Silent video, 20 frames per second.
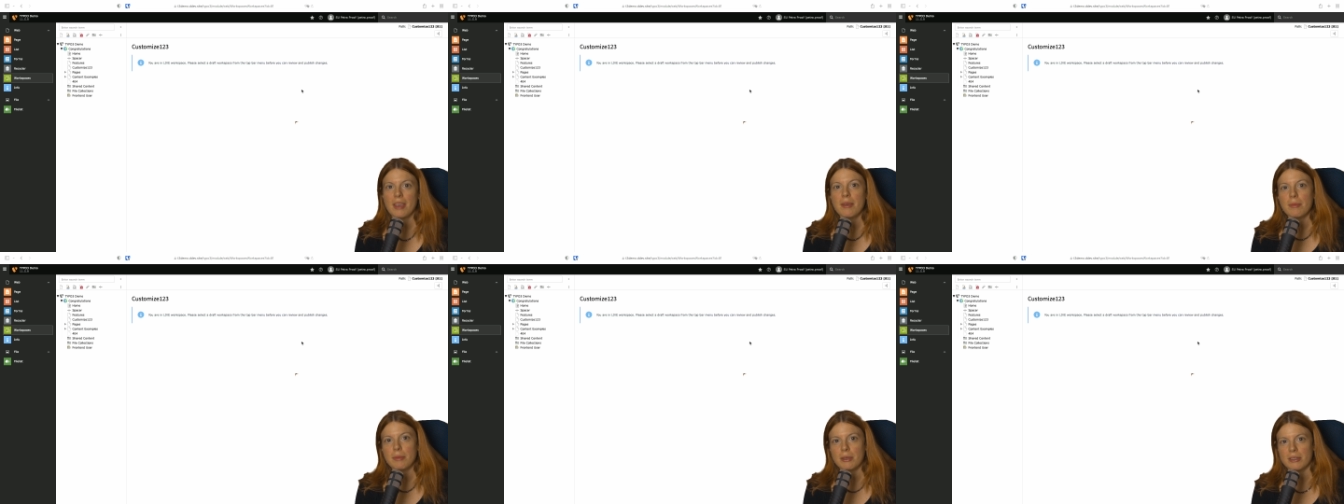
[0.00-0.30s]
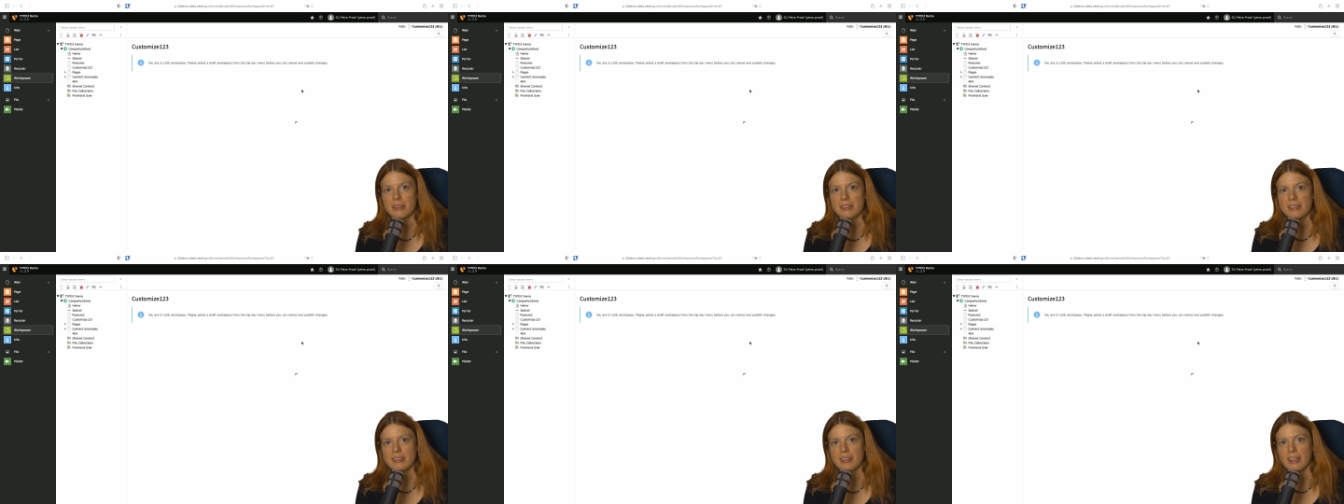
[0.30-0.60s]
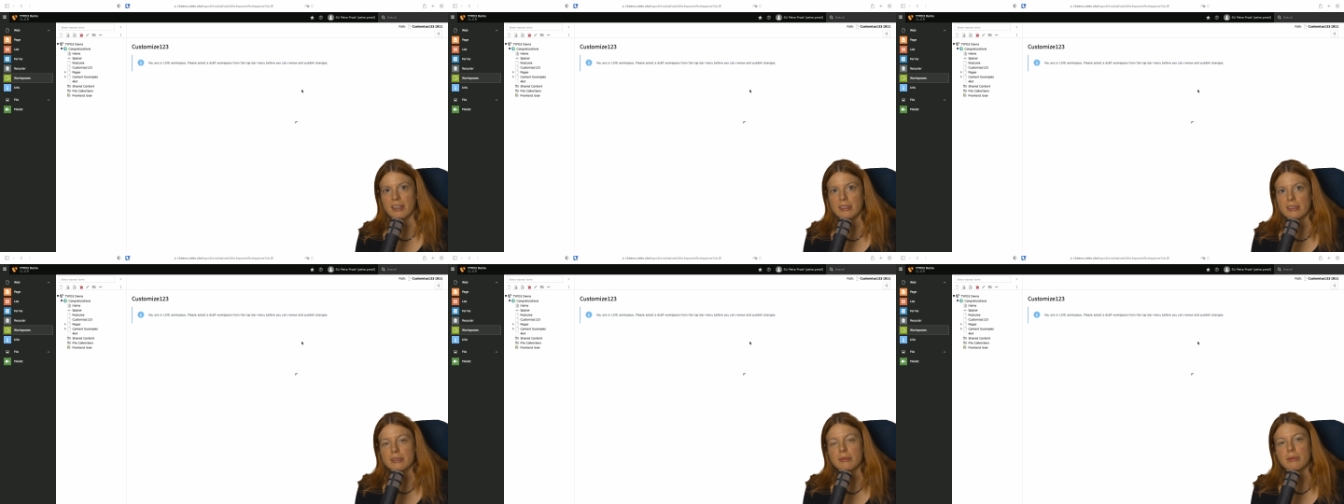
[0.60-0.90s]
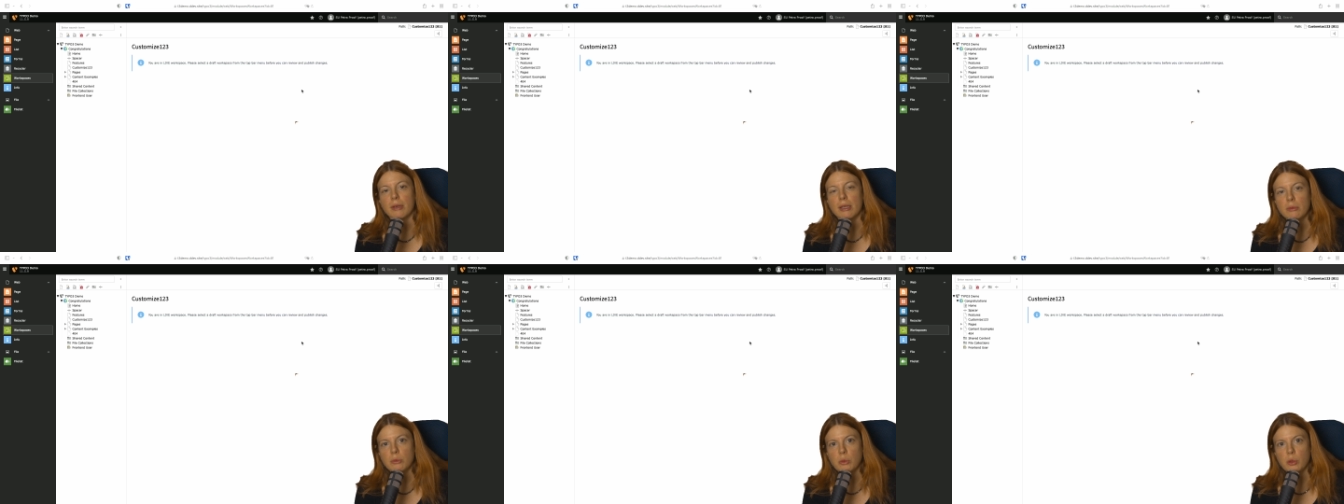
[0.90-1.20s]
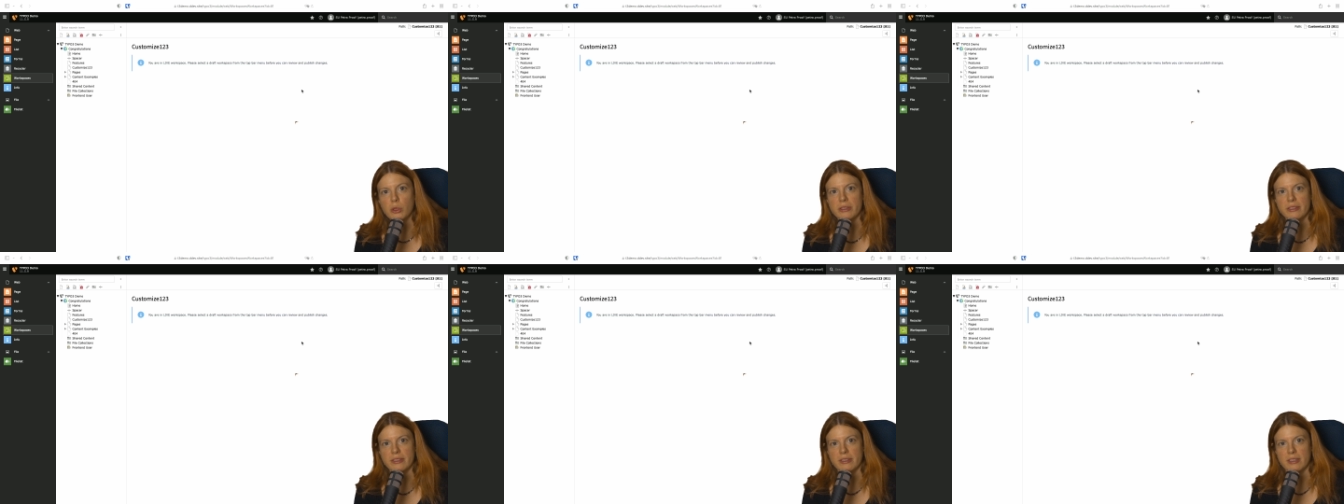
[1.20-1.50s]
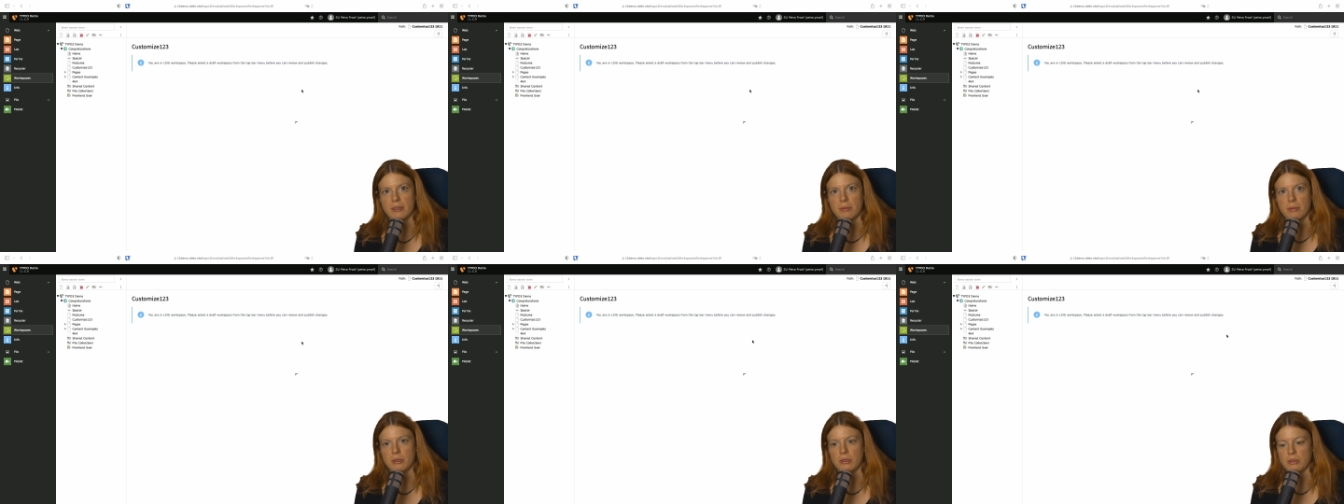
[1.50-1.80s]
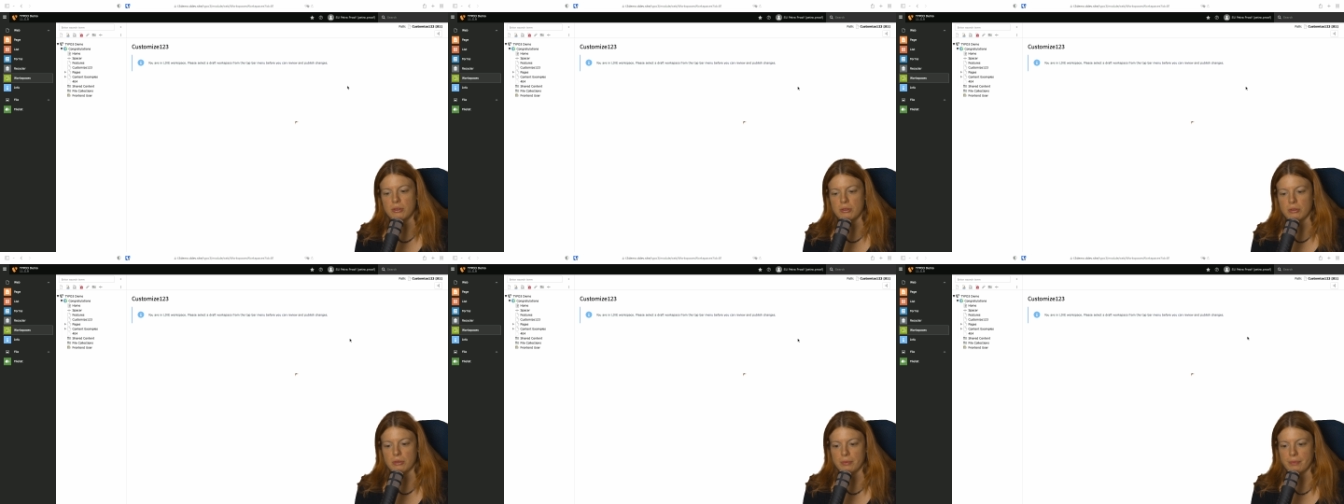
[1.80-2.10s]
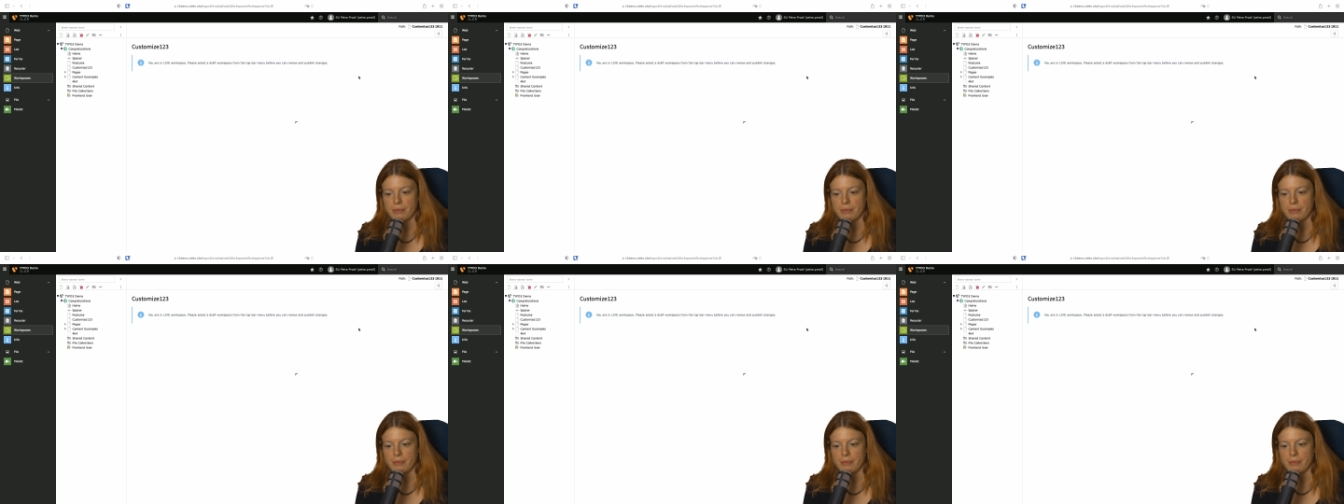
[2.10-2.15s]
Because there's one more step to do.